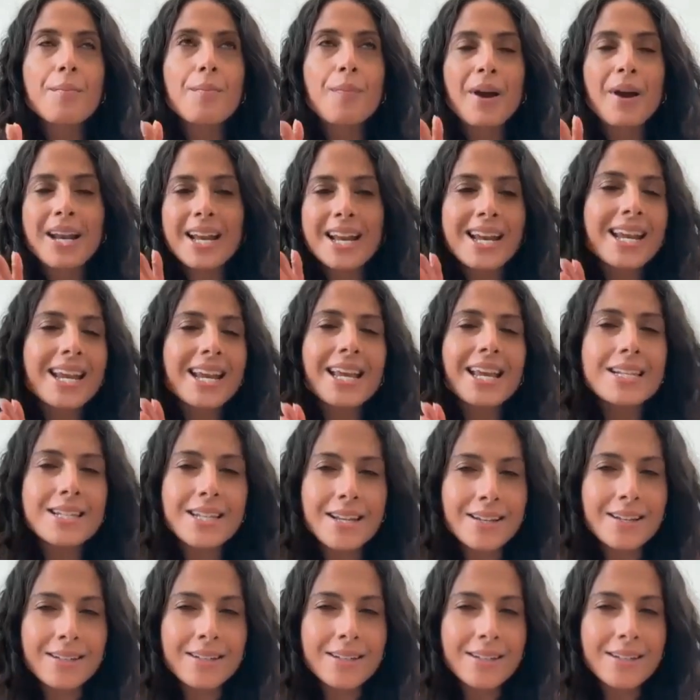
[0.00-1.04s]
but it
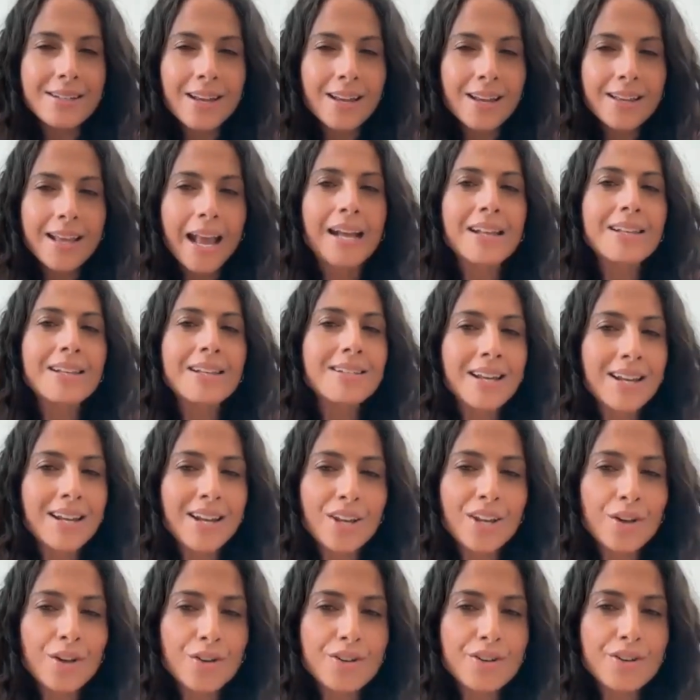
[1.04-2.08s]
isn't
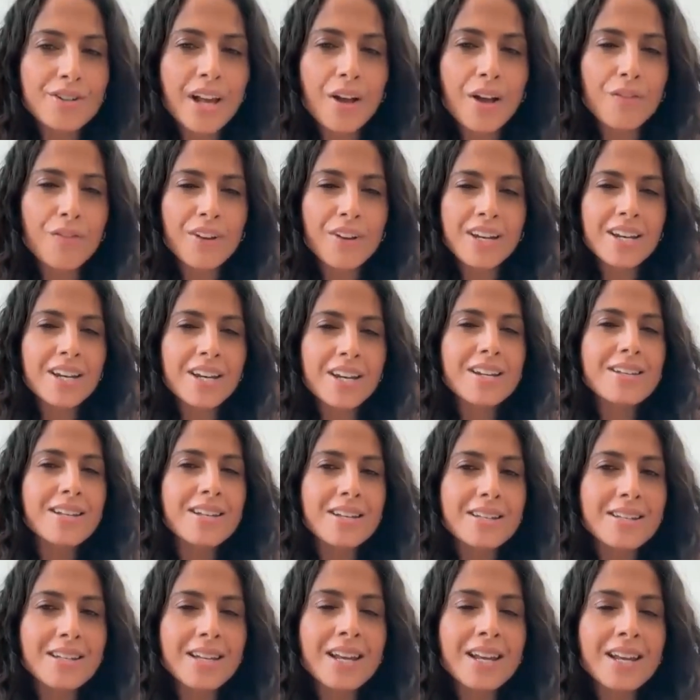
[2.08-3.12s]
gaslighting yourself and it
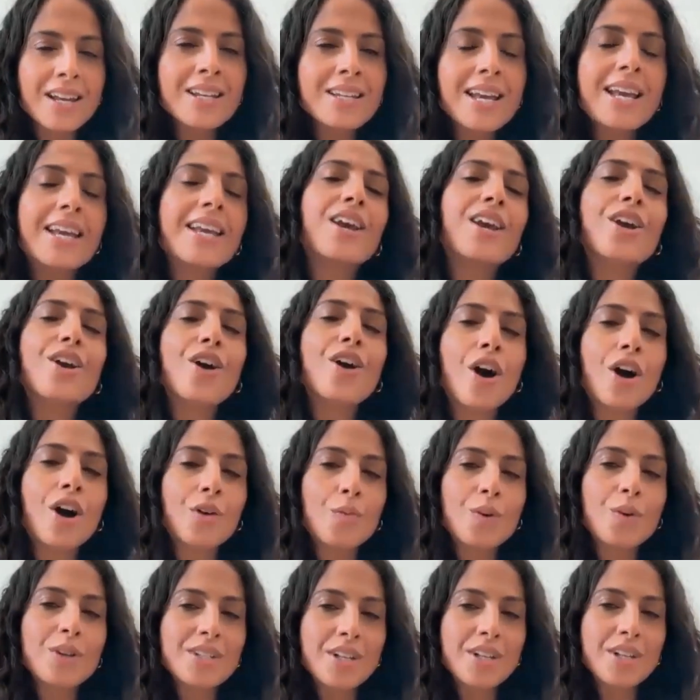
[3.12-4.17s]
isn't taking
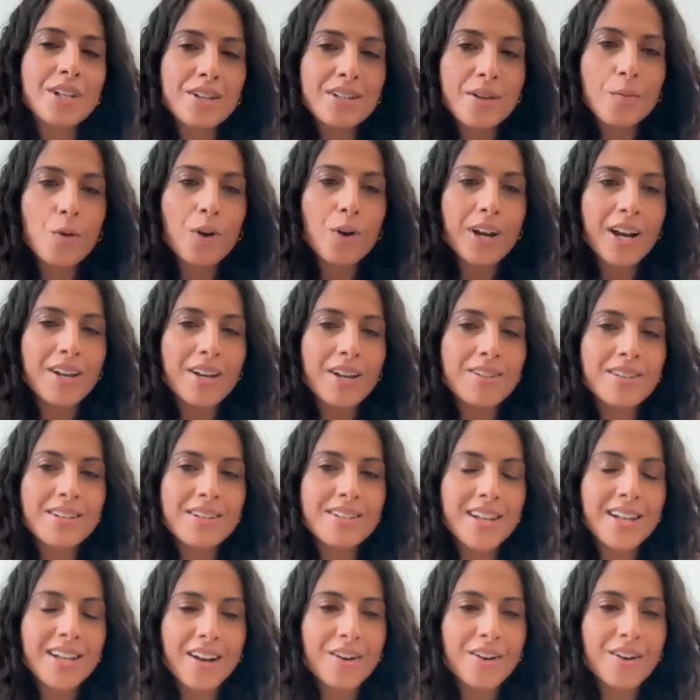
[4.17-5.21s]
on what's on someone
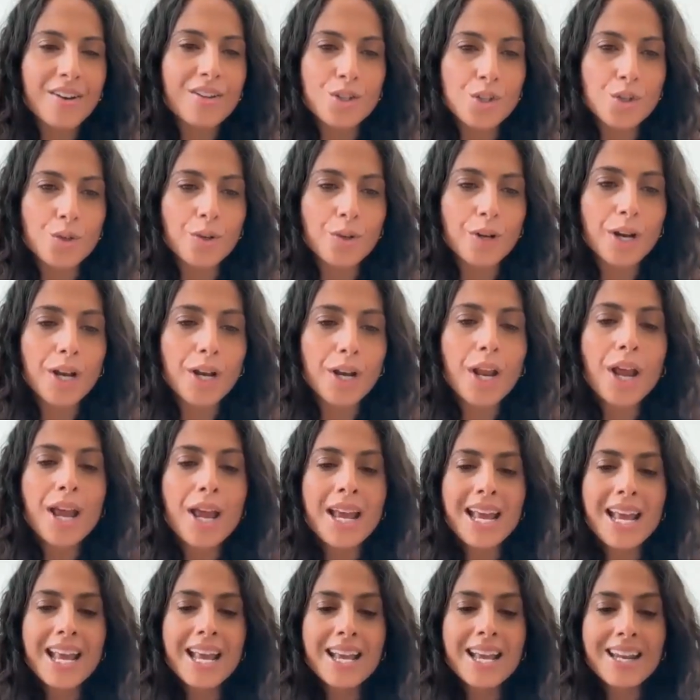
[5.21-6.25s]
else's side of the street.
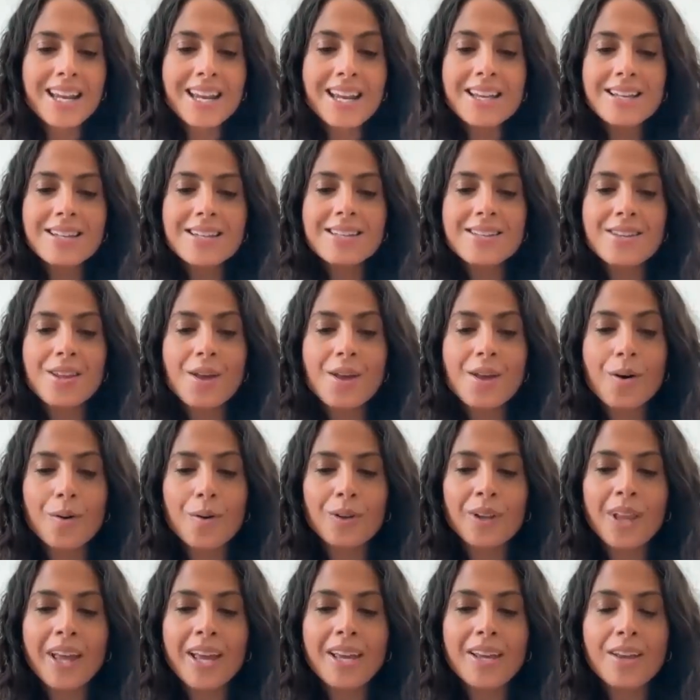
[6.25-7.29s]
It is,
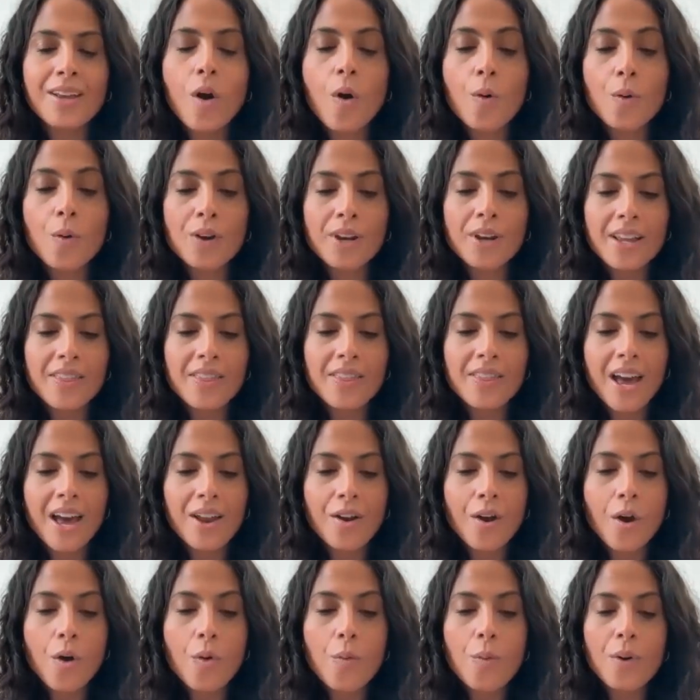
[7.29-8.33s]
though, like owning
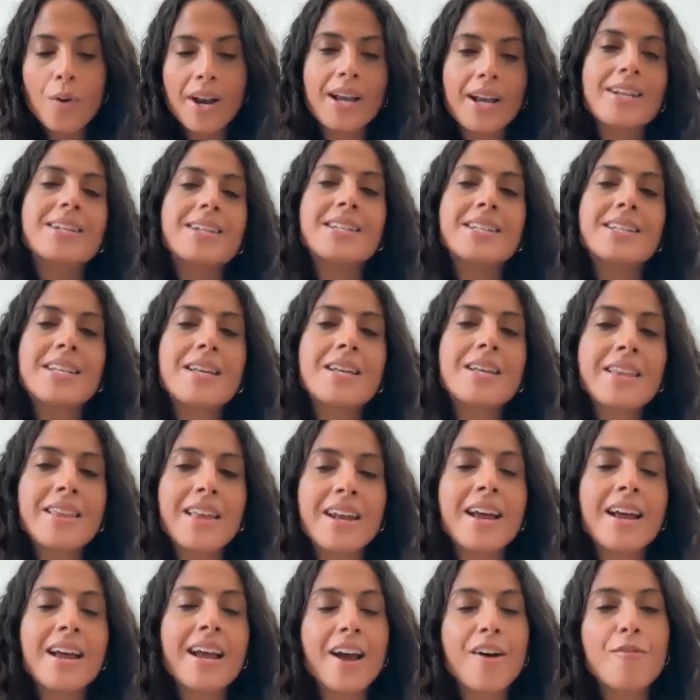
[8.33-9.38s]
that, oh, when I see
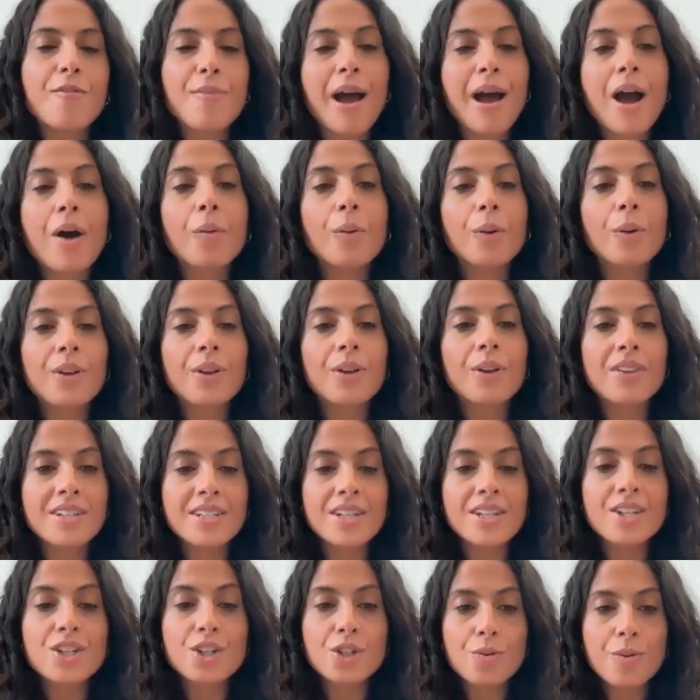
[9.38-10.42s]
that I have power in
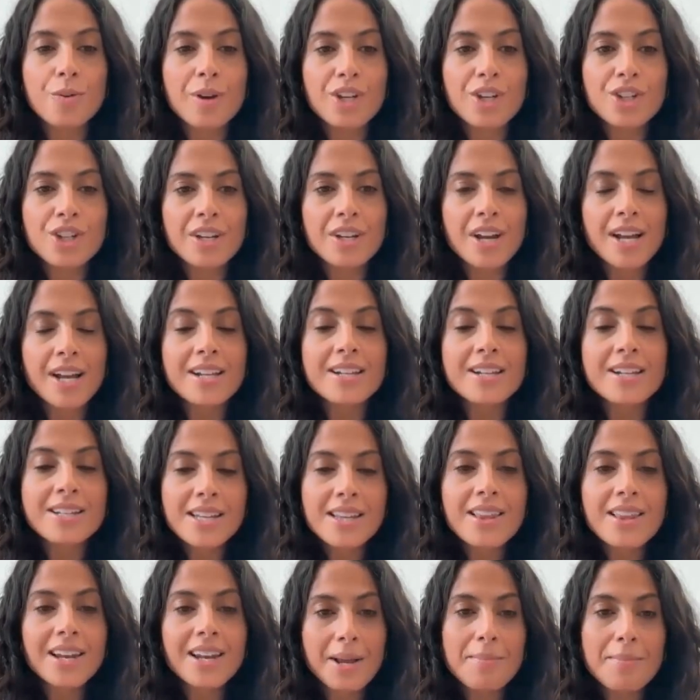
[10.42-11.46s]
this situation, I
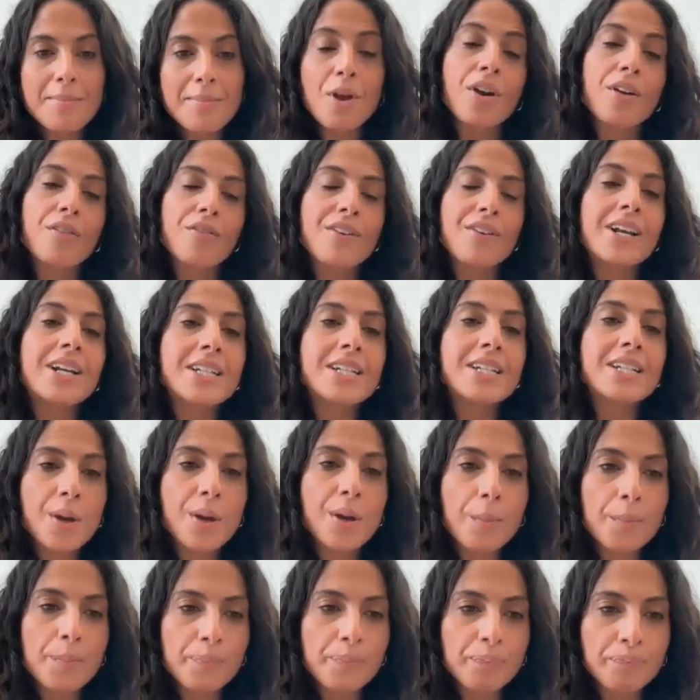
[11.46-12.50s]
see that I'm not a
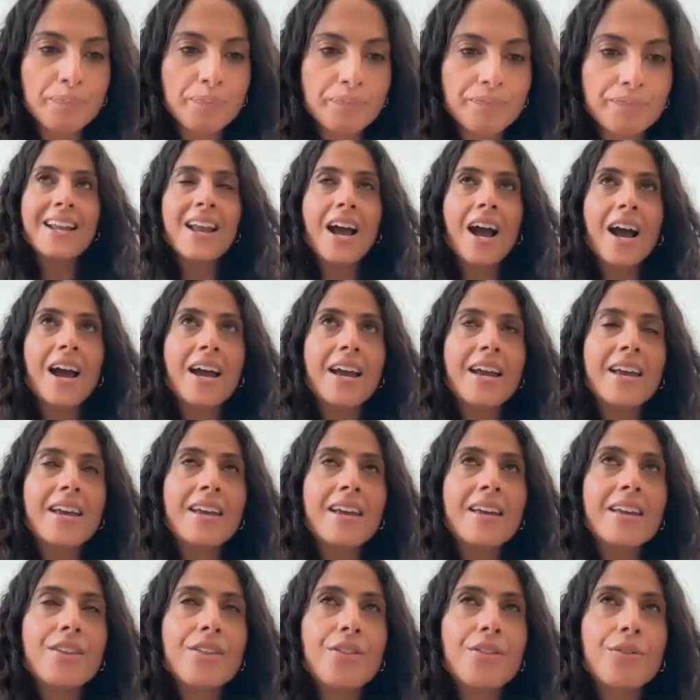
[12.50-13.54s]
victim. And
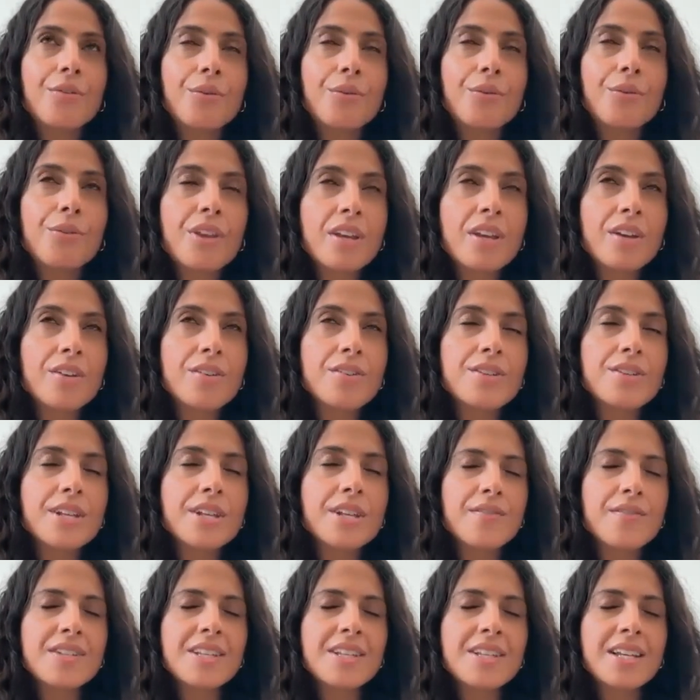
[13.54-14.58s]
I, through the
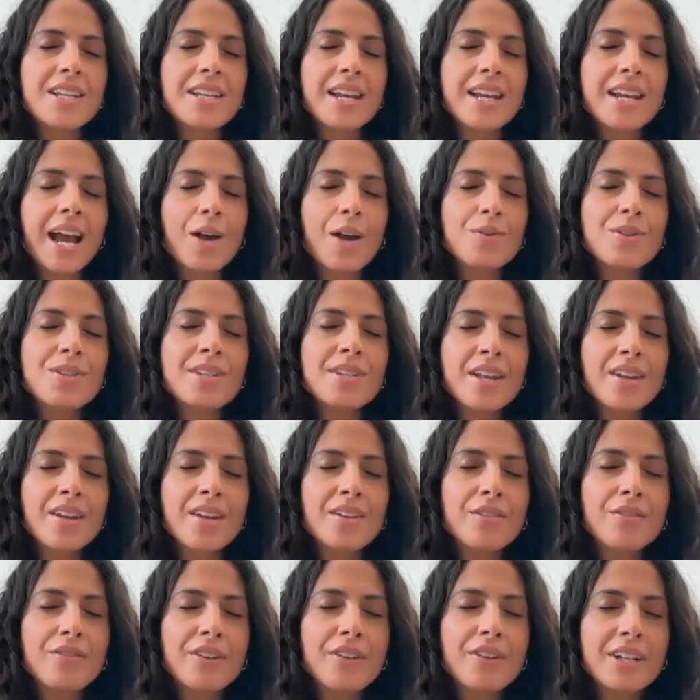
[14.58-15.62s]
years, have seen how
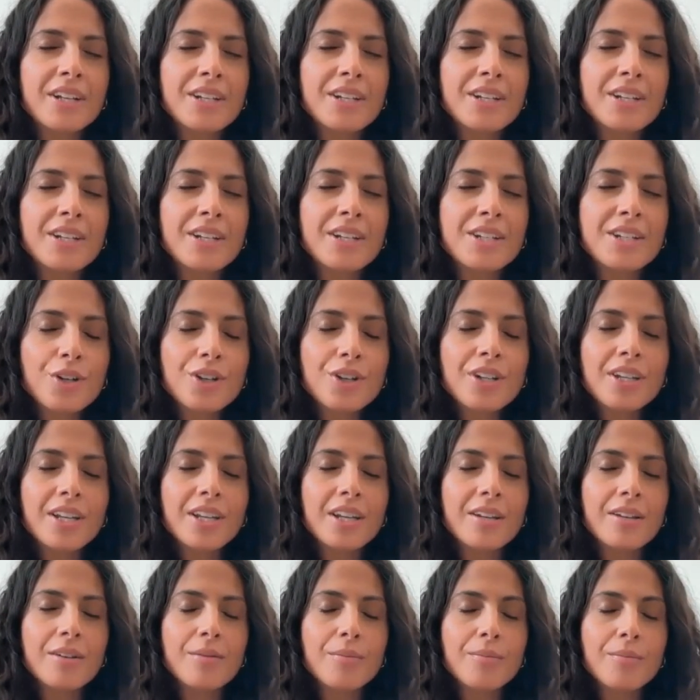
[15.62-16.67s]
subtle victimhood
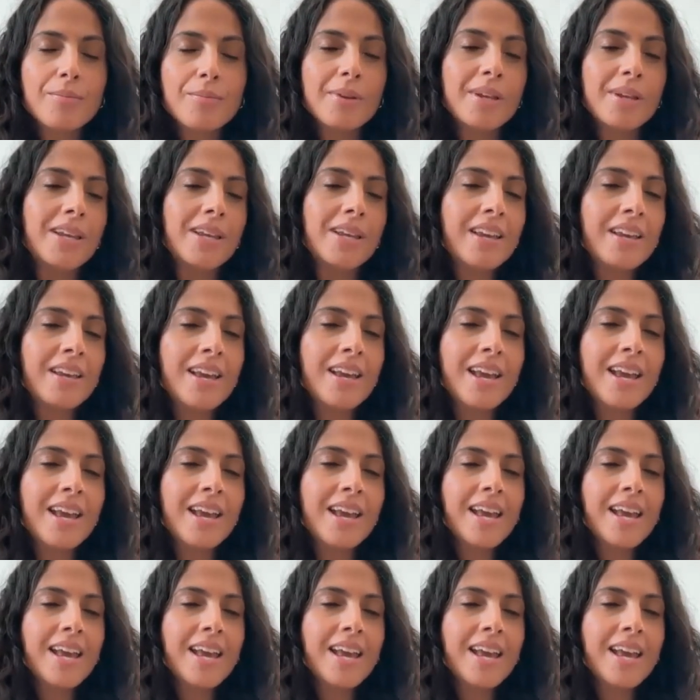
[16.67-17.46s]
can be.